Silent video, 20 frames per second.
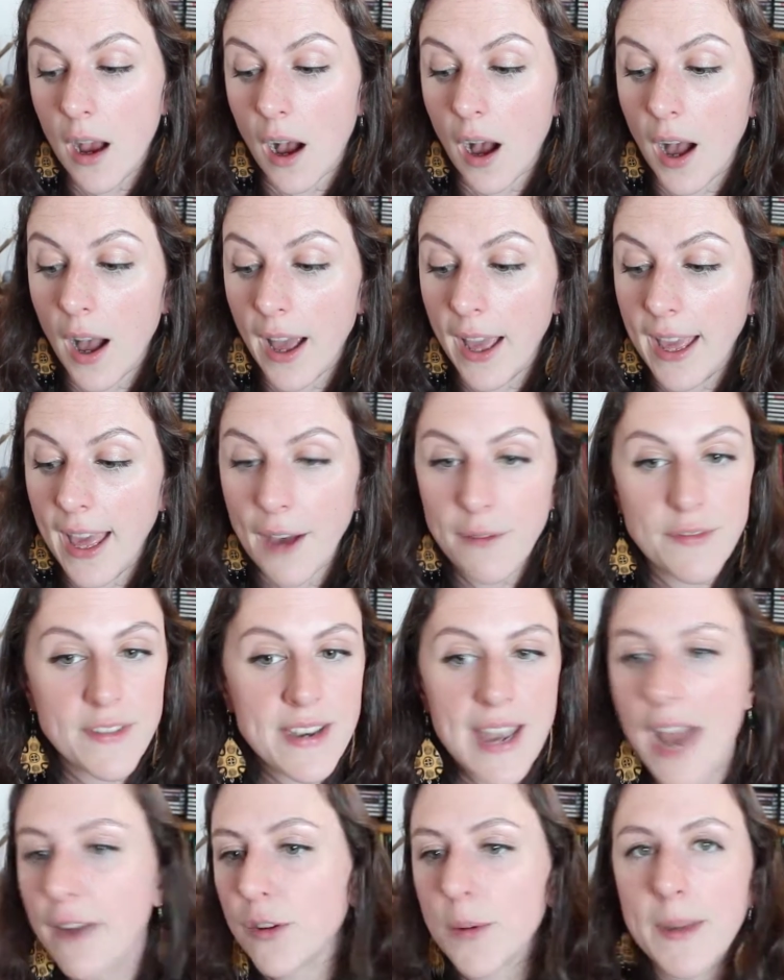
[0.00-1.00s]
I have
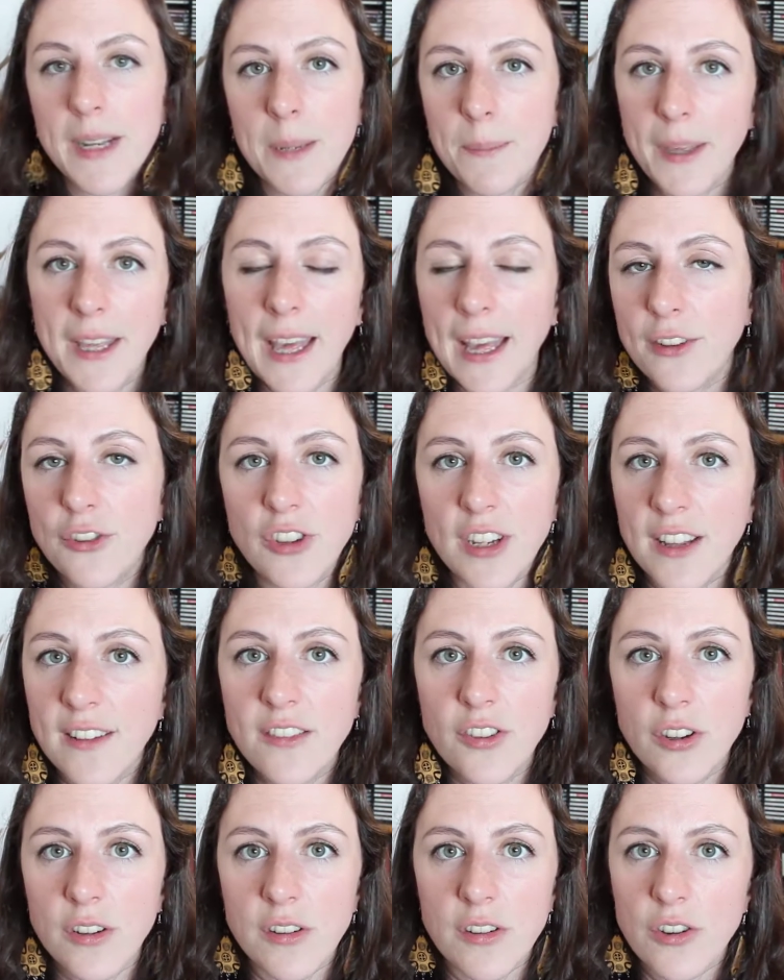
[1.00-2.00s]
never been a PhD
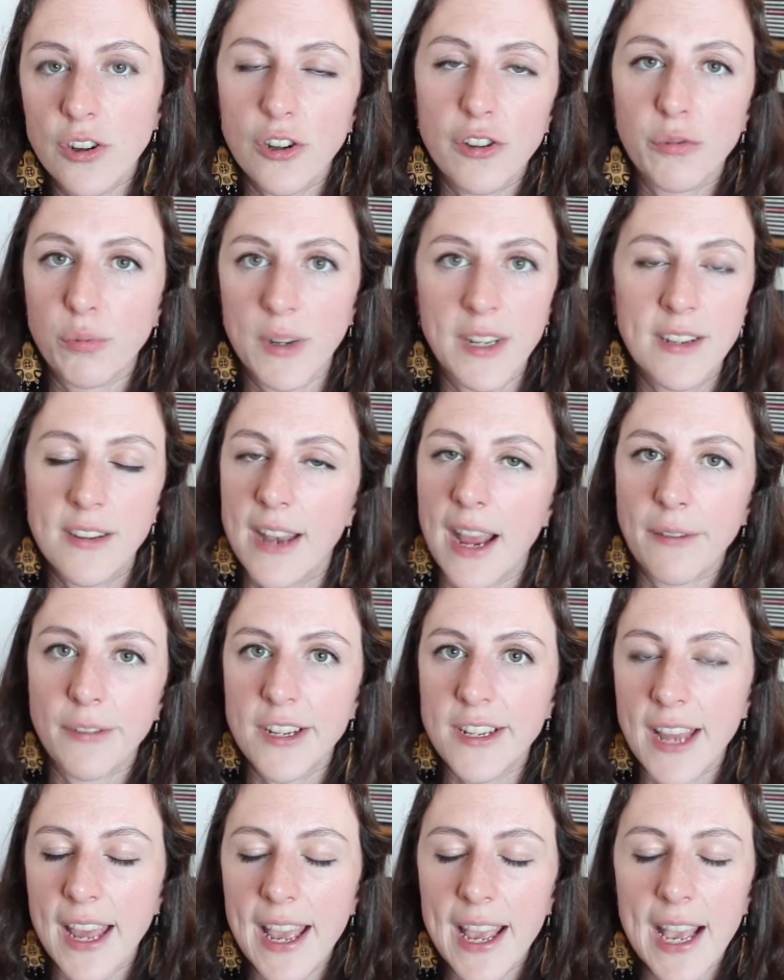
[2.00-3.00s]
student who's written every
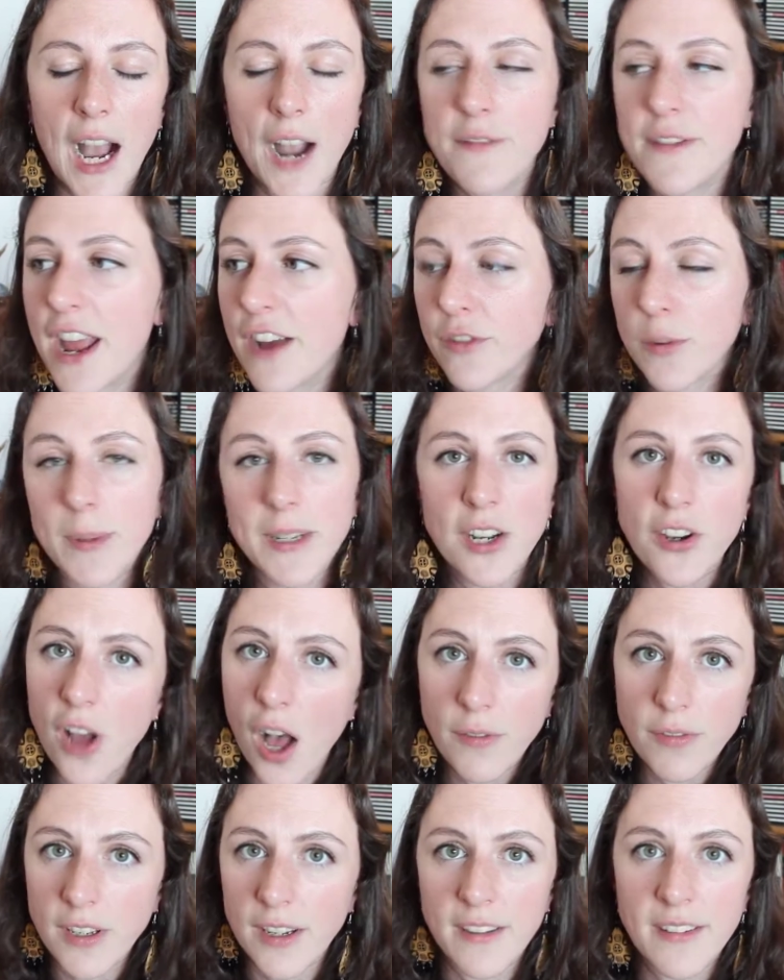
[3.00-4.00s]
day. I've never been a
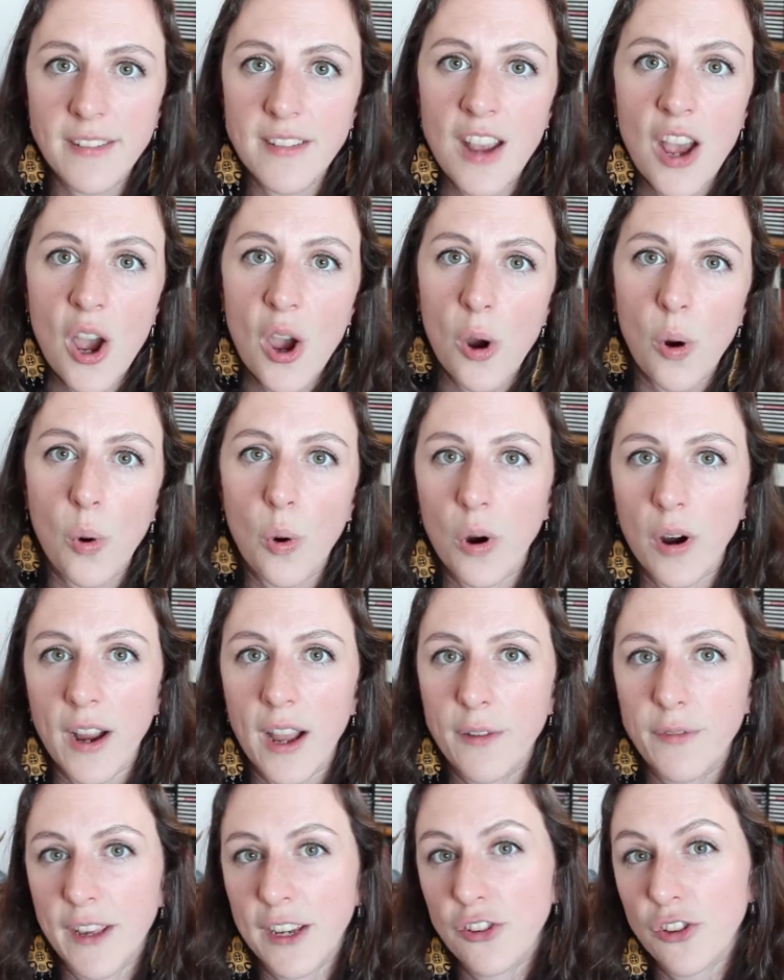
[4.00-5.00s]
novelist or a
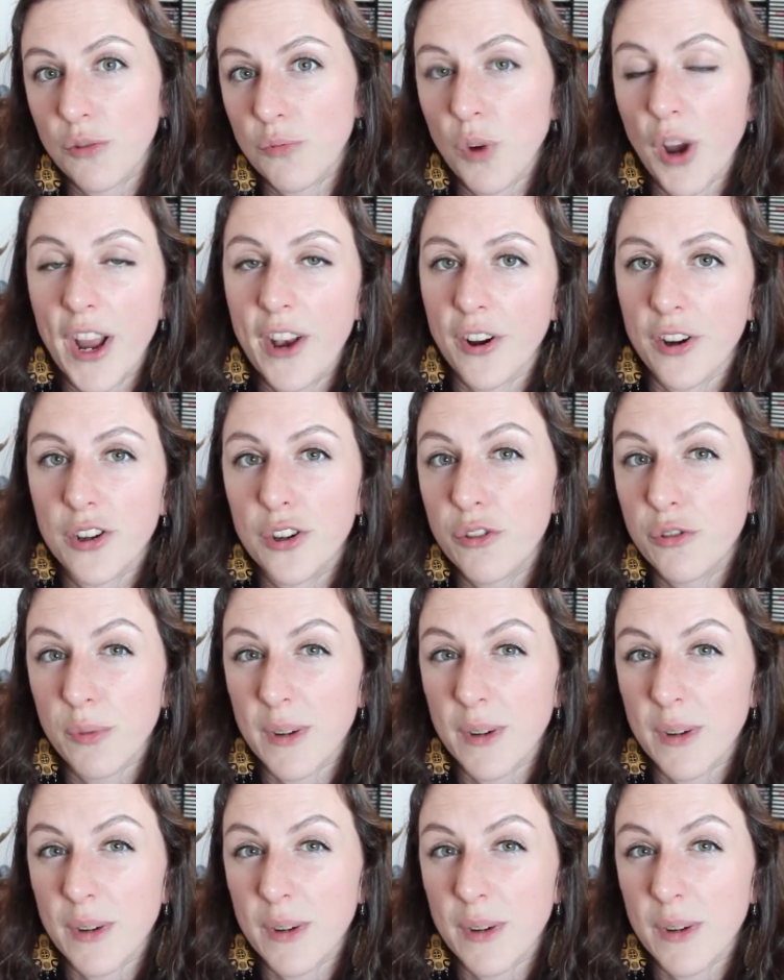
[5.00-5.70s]
fiction writer who's